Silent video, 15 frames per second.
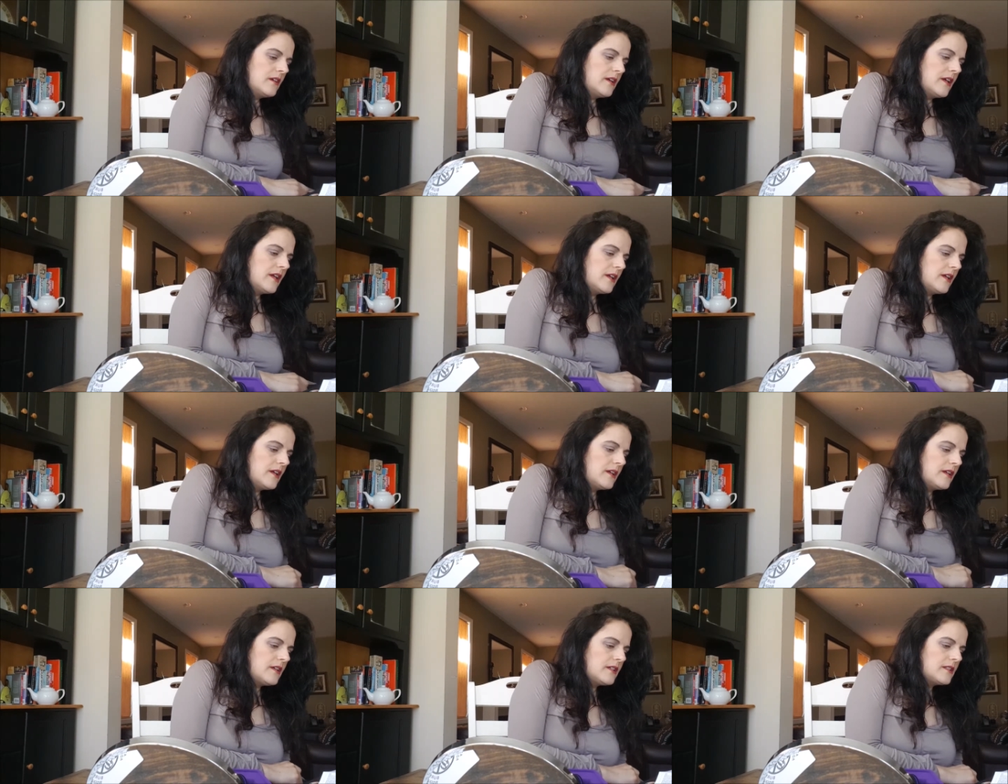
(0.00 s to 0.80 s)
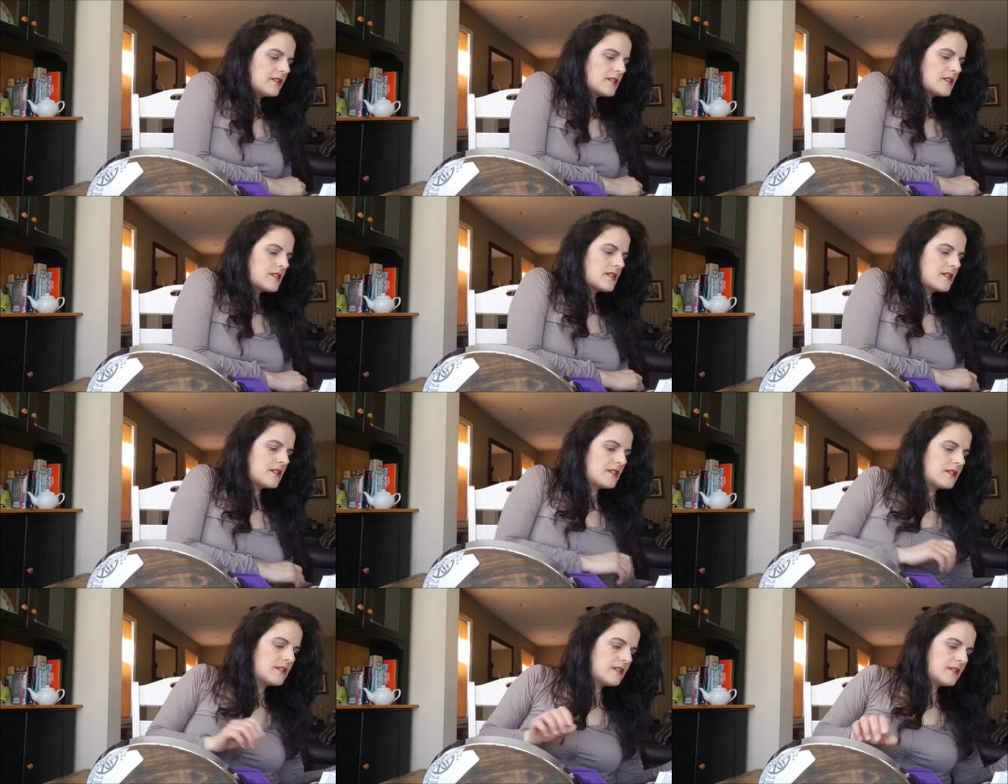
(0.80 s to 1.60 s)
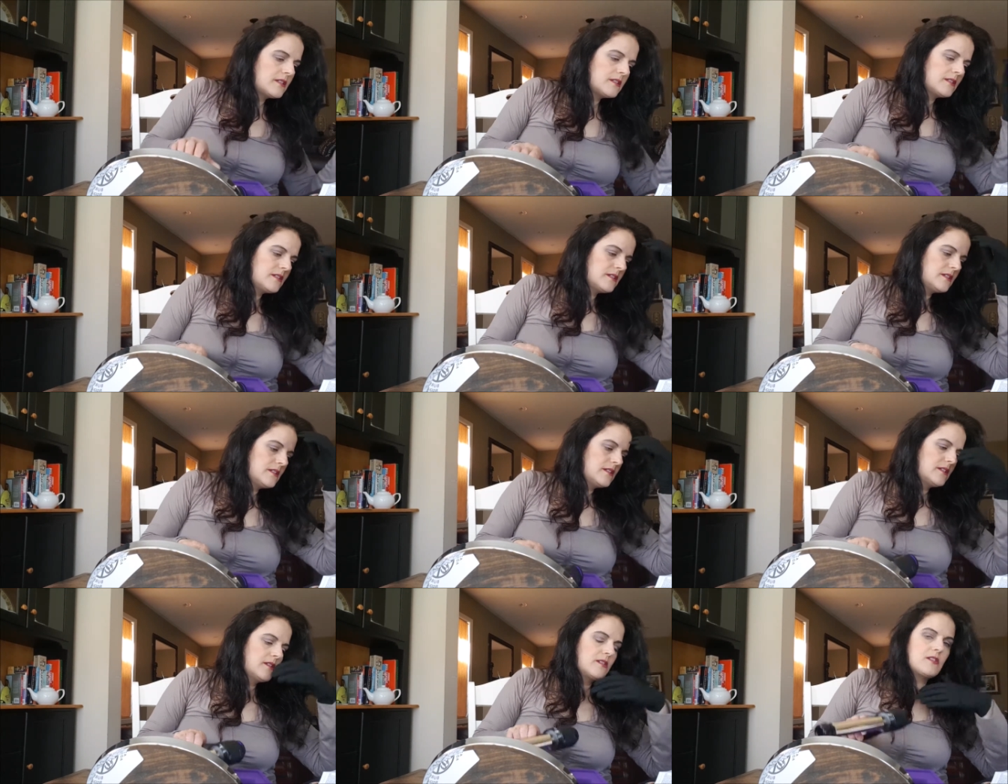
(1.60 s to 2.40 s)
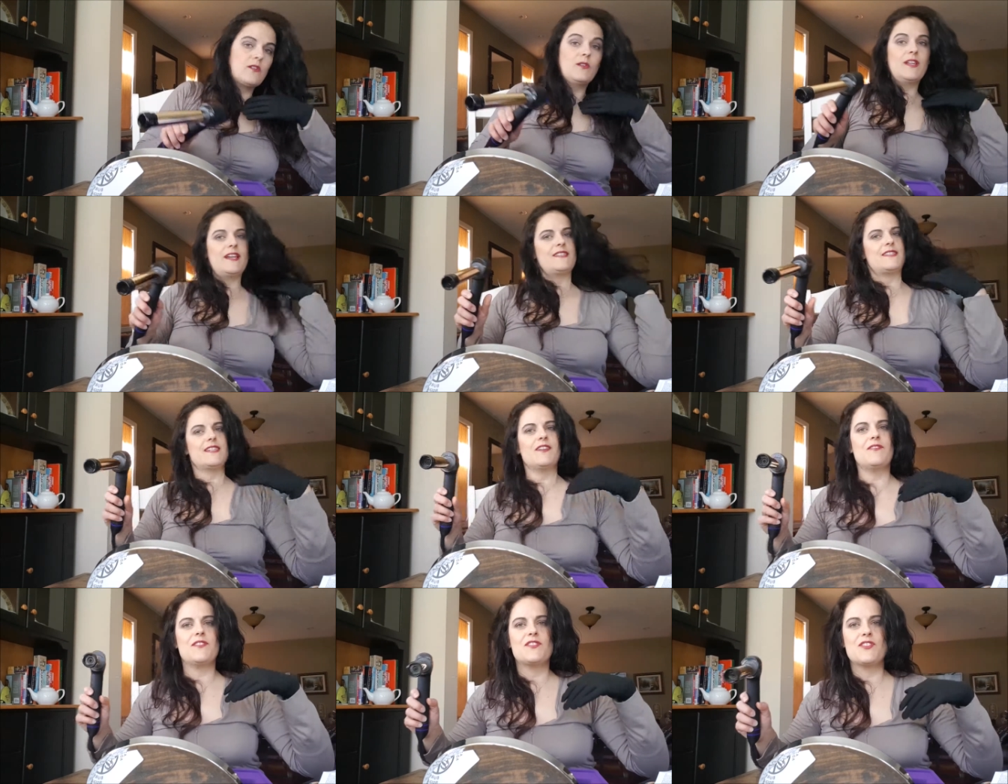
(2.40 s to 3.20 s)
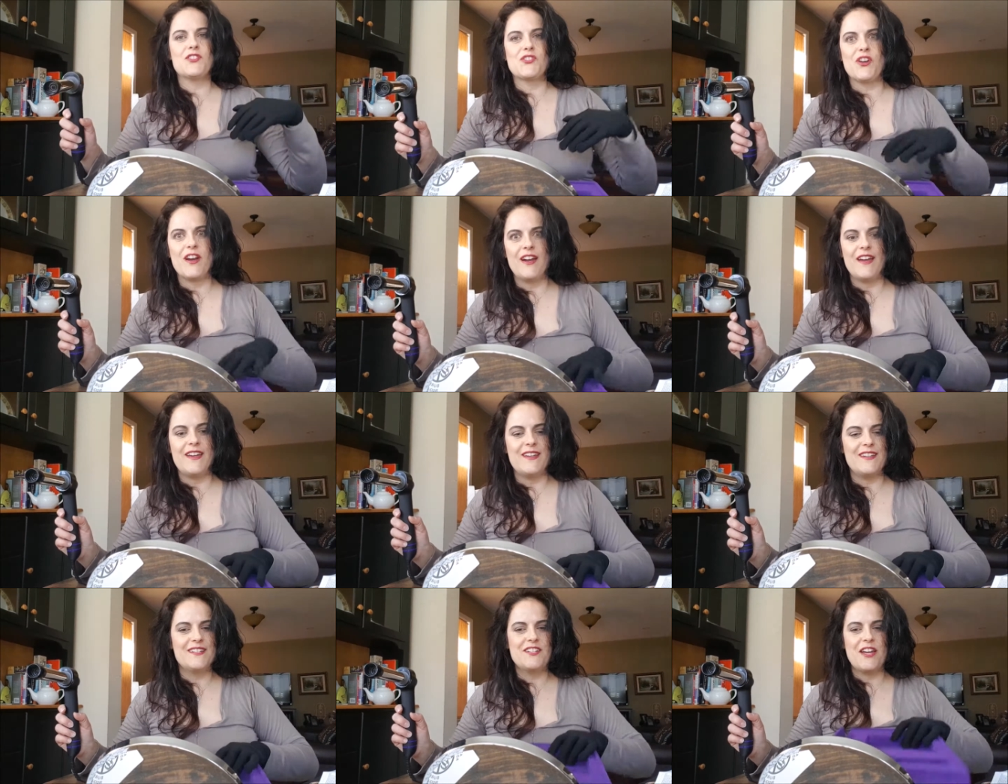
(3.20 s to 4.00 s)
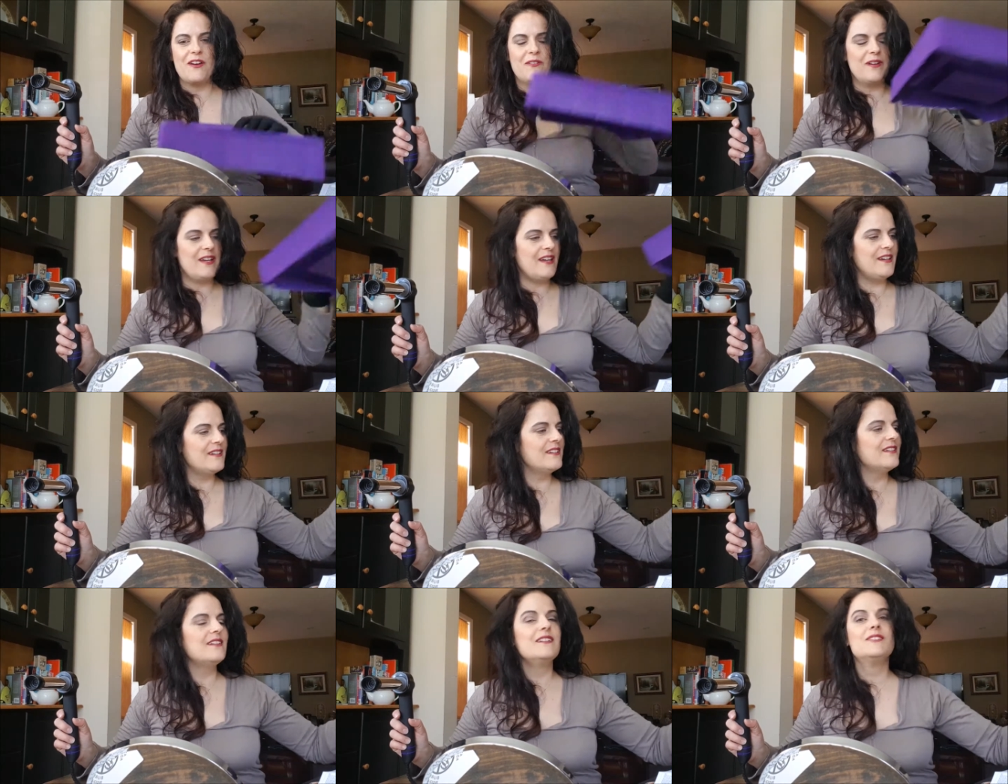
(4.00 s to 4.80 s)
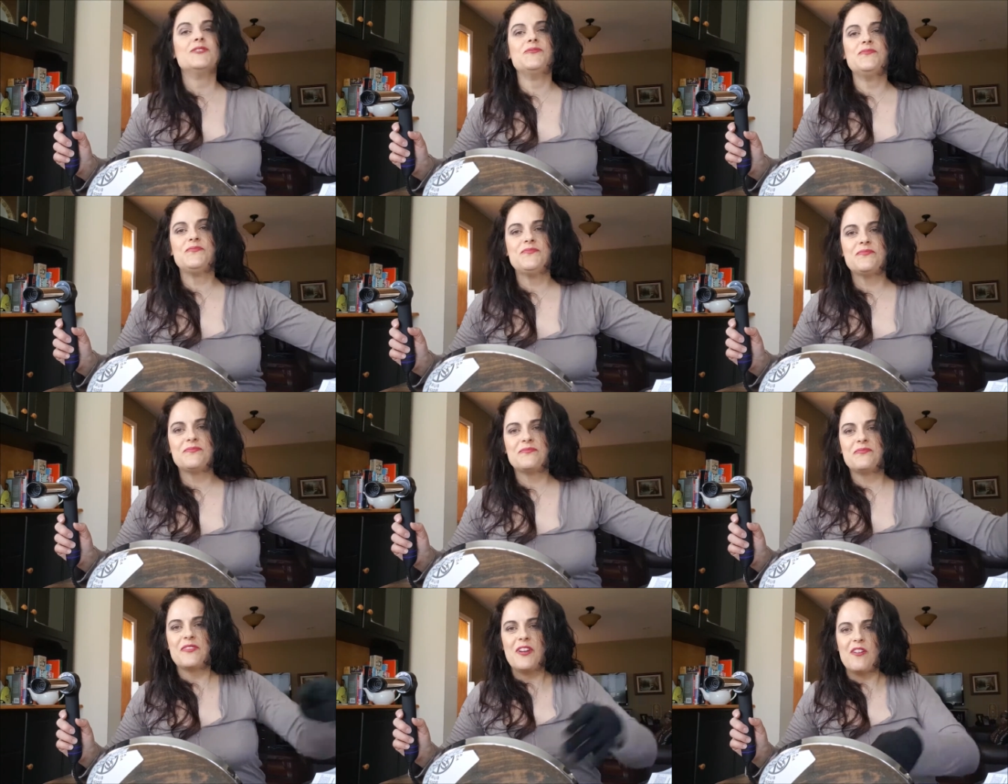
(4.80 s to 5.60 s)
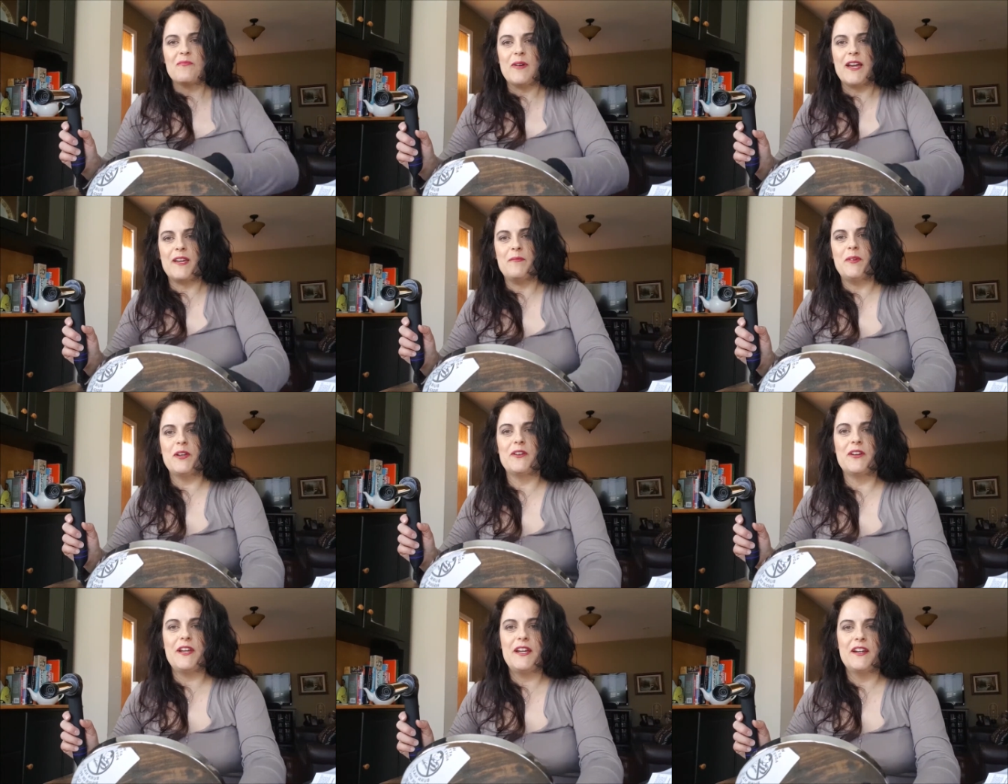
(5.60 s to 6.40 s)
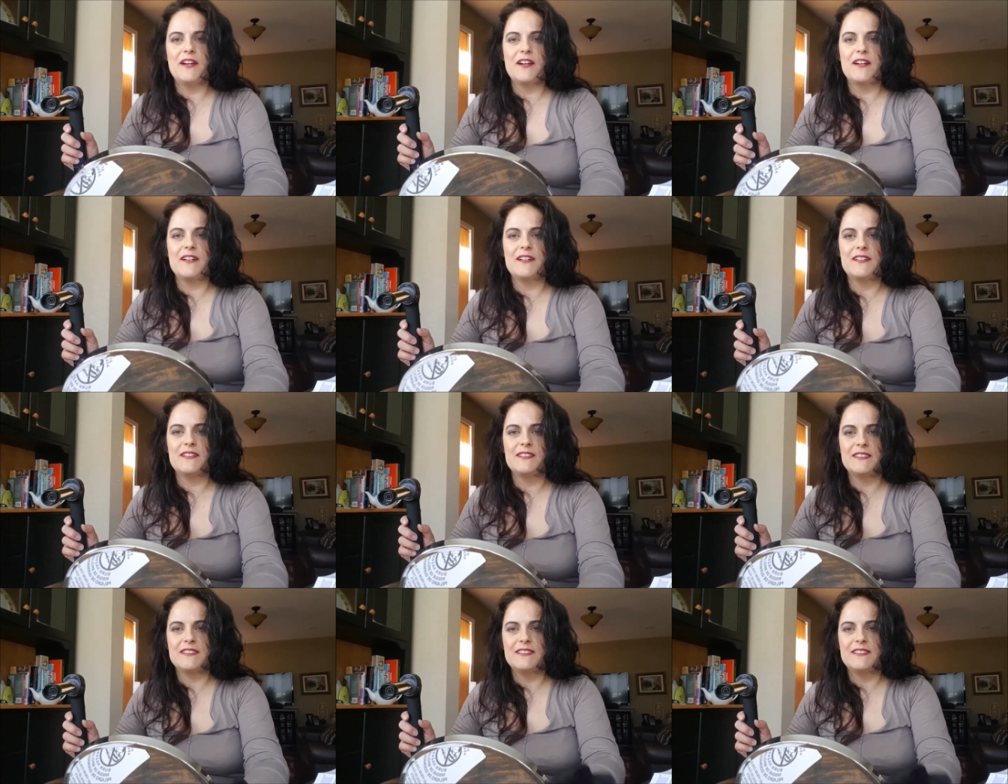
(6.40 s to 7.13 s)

And so let's give this a try, shall we? Got my mirror here.